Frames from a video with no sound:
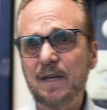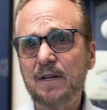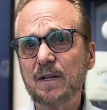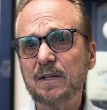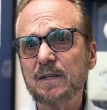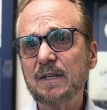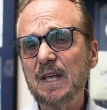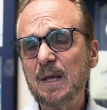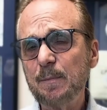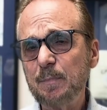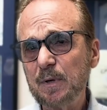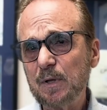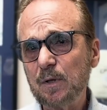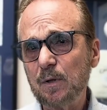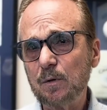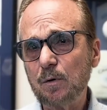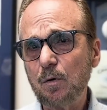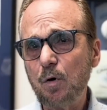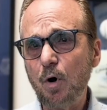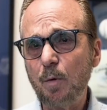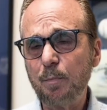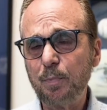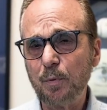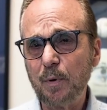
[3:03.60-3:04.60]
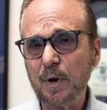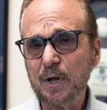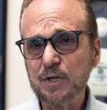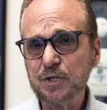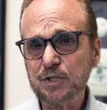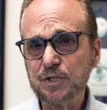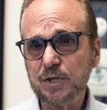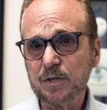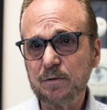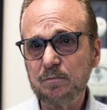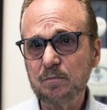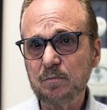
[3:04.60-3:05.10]
a typical
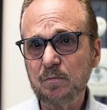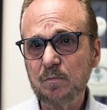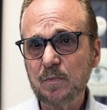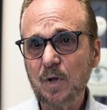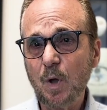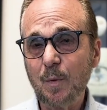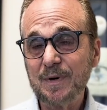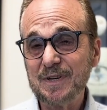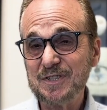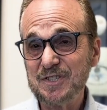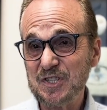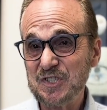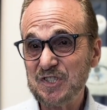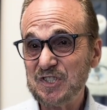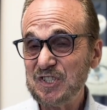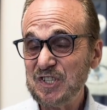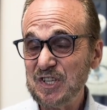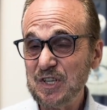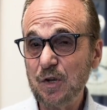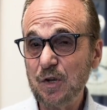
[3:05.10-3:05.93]
corporation, known as a C